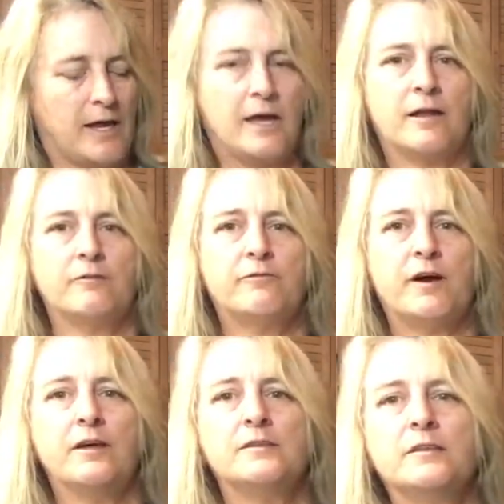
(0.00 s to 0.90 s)
And I
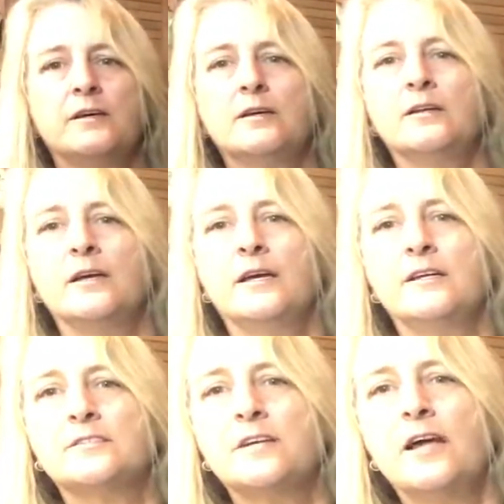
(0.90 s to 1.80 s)
find that
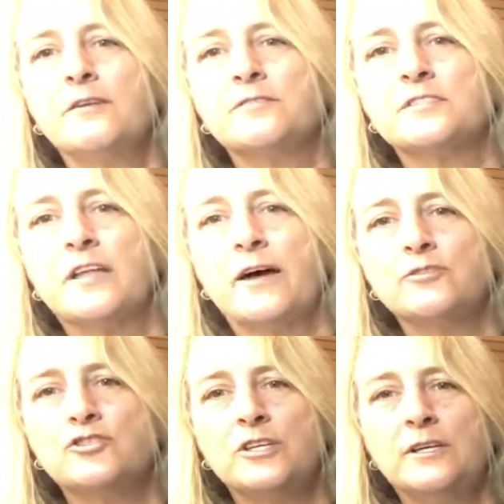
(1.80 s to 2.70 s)
it's kind of
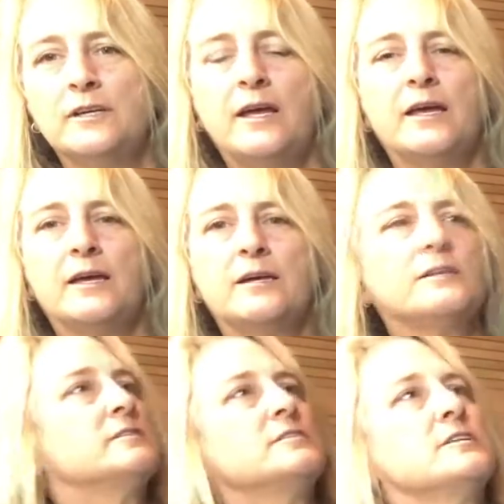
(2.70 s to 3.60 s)
slouchy
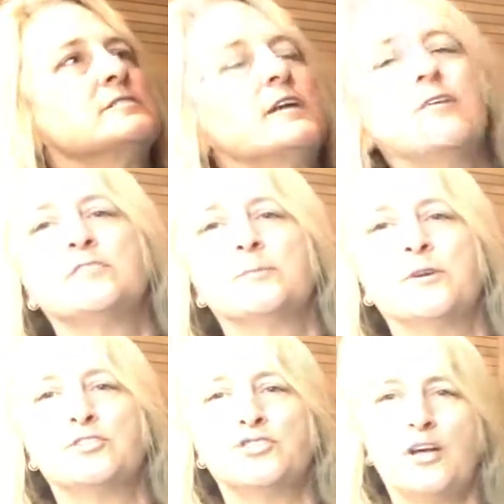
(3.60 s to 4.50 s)
and it doesn't have as
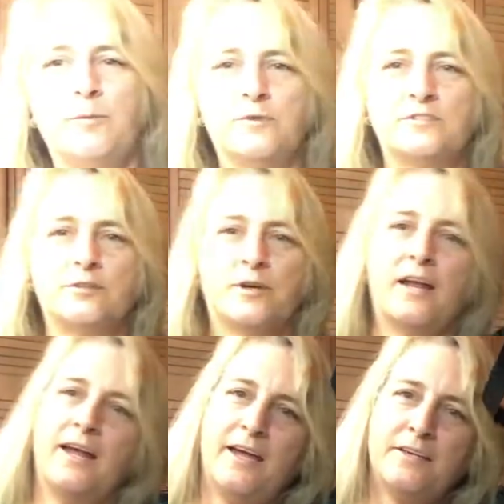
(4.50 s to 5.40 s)
much shape, and so it
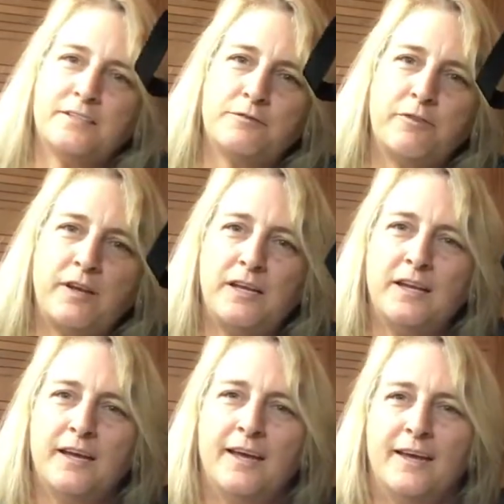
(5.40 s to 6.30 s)
kind of hangs funny
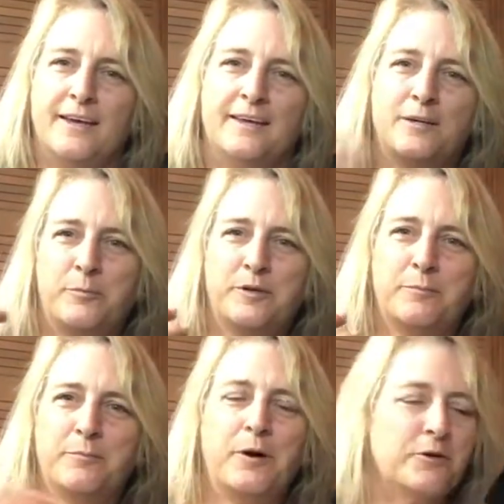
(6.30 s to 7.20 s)
in a
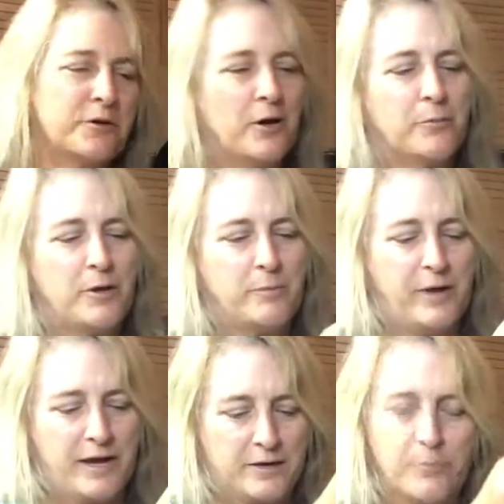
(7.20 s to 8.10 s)
big bulk on my
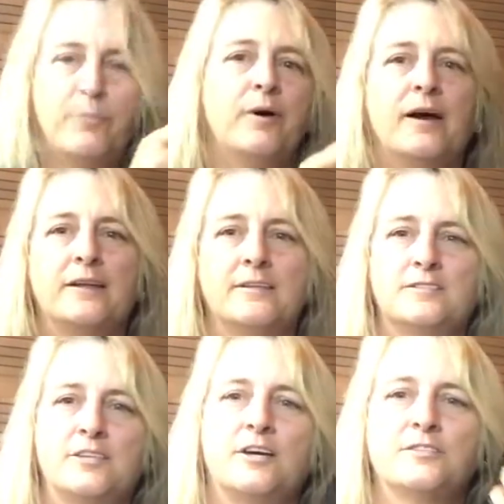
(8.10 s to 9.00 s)
back, but
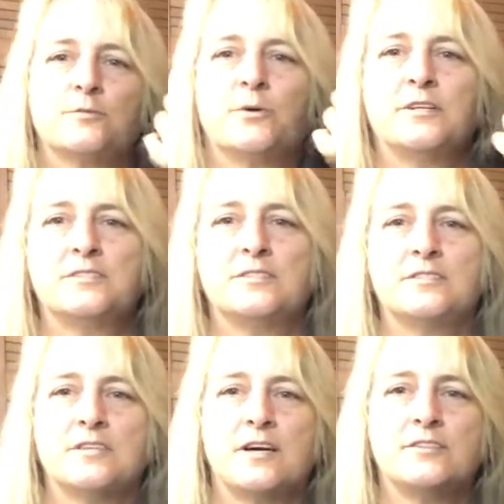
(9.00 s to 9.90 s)
it does what it's
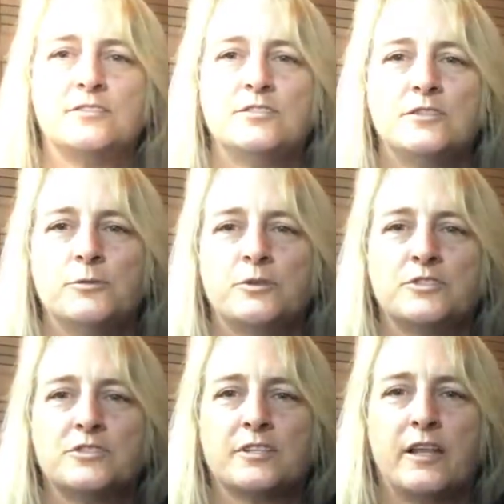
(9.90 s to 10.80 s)
designed to do,
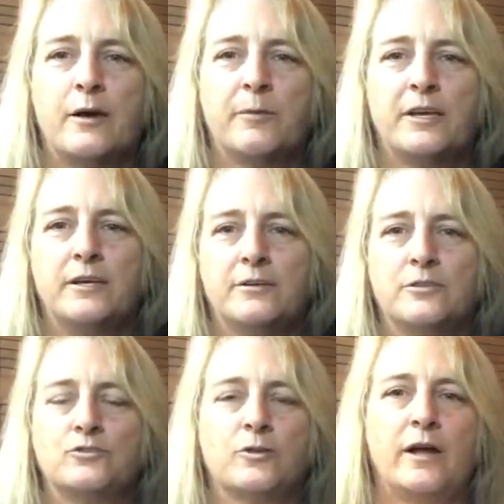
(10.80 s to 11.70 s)
which is allow my gear
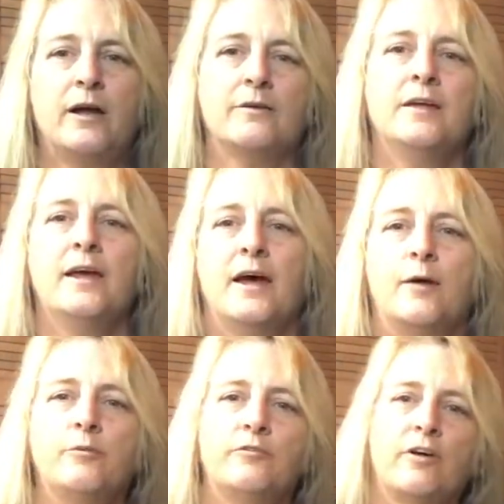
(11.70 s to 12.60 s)
to dry out.
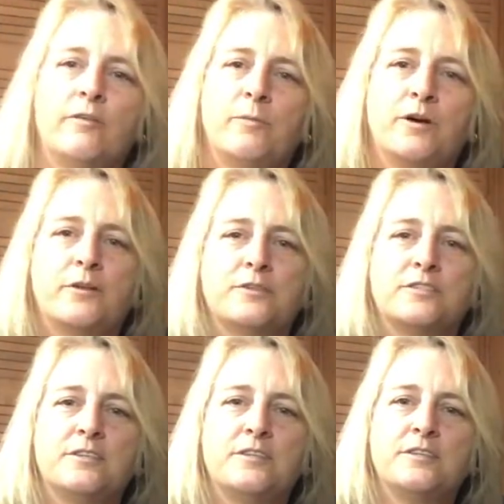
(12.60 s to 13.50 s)
I move all of my
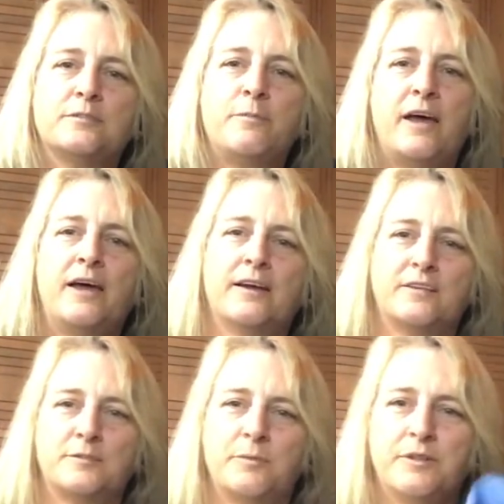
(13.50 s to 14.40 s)
clothes into this bag,
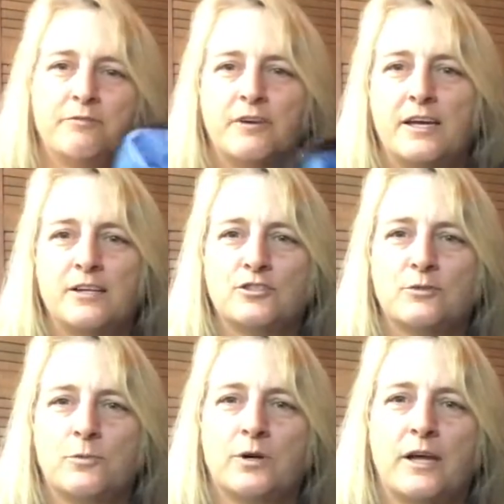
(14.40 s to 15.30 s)
I spend the
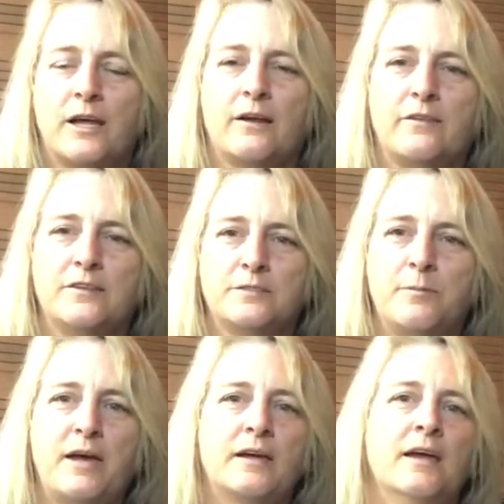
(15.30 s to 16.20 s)
vacation working out of this
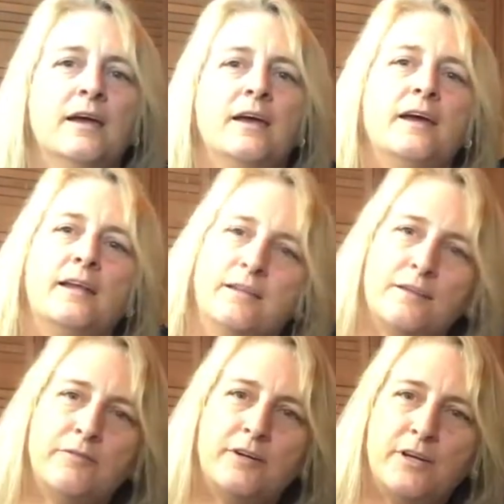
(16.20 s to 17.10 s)
bag, and
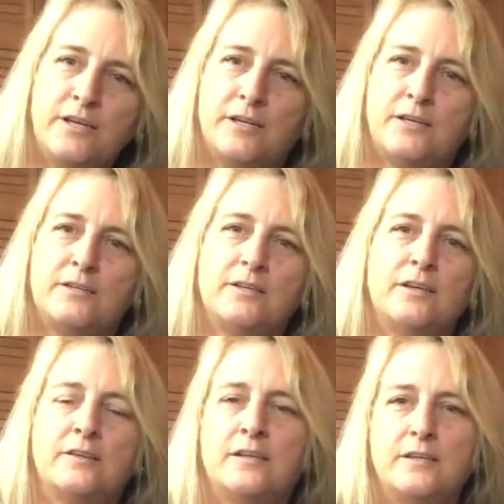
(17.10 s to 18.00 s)
at the very end,
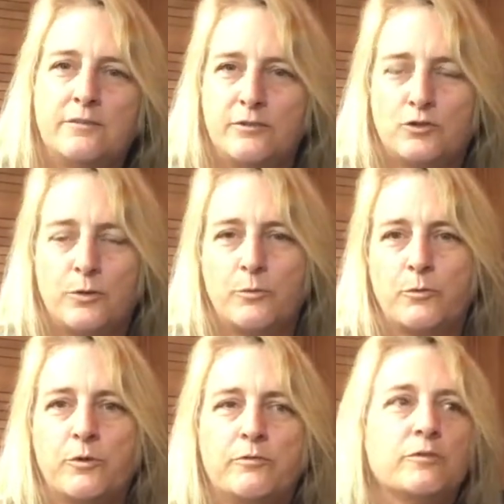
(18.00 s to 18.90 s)
at the end of a trip
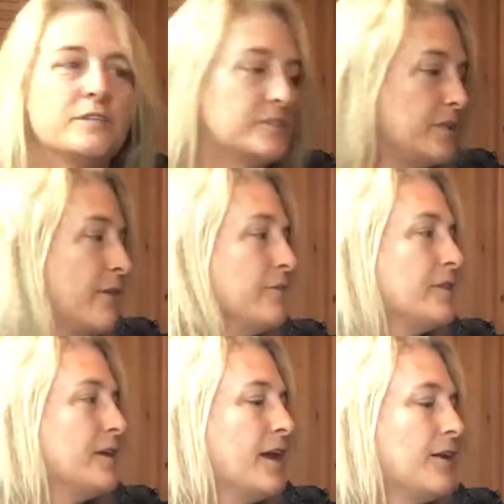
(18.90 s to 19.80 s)
when we've rinsed
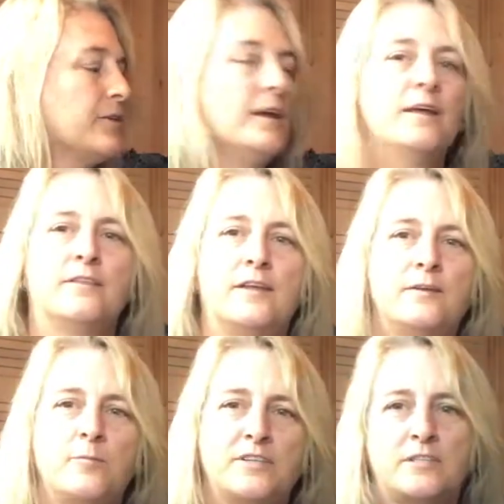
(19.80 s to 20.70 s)
everything out,
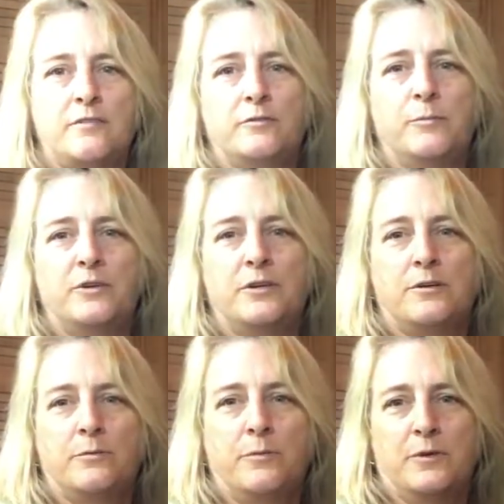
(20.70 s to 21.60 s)
then my dive
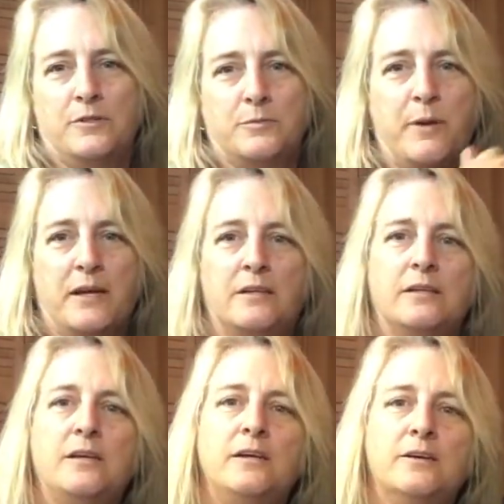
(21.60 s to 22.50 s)
gear goes back
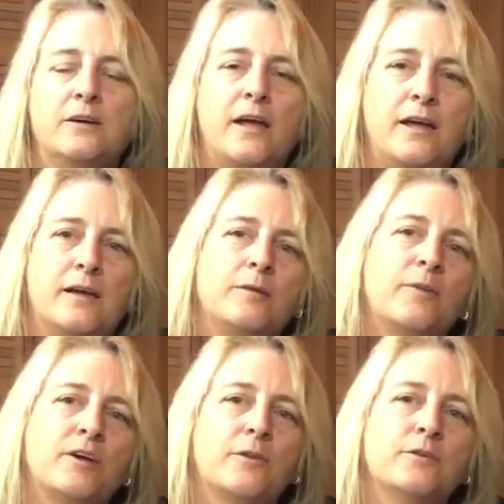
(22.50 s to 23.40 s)
into here and
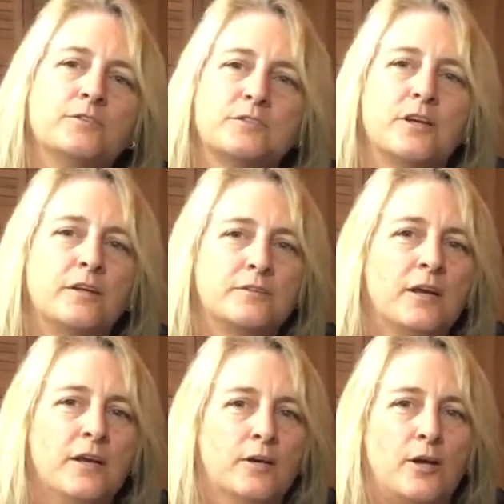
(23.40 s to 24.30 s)
my clothes get
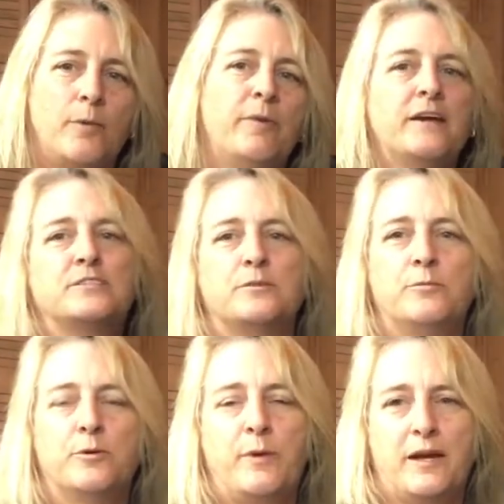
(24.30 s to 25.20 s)
compacted
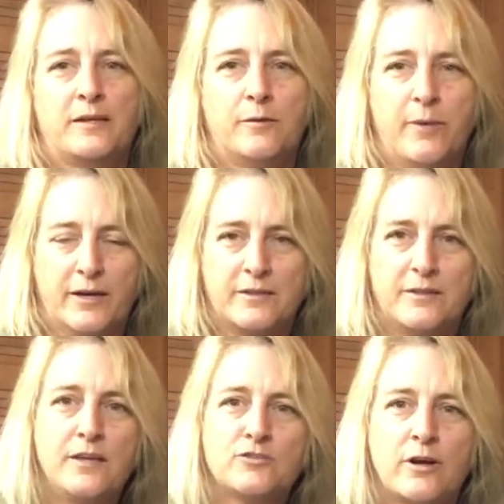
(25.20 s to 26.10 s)
and put back in the bag
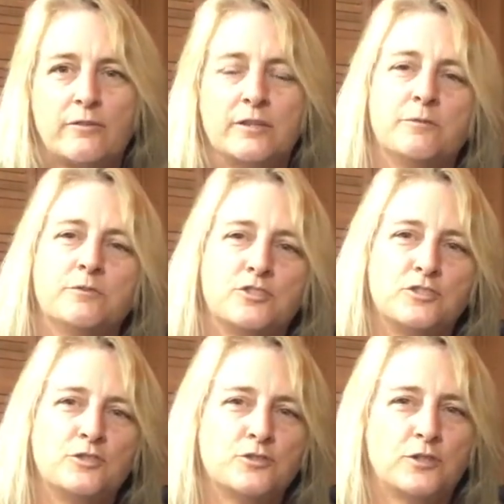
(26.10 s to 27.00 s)
that they travel in, which
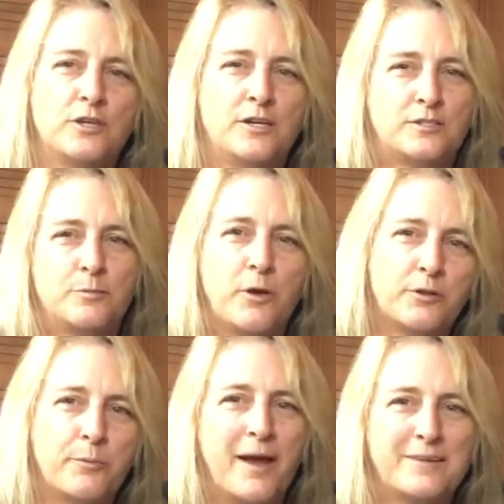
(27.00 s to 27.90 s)
is usually a
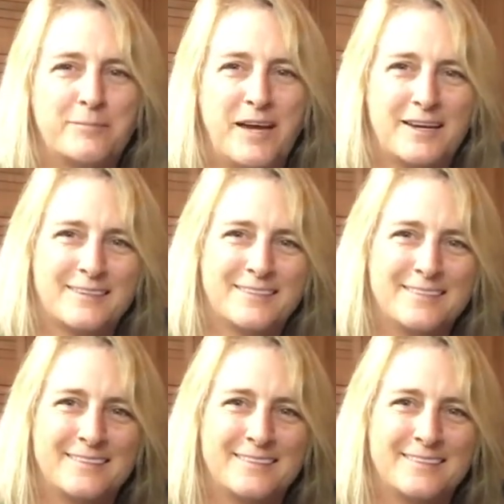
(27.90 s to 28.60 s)
smaller backpack.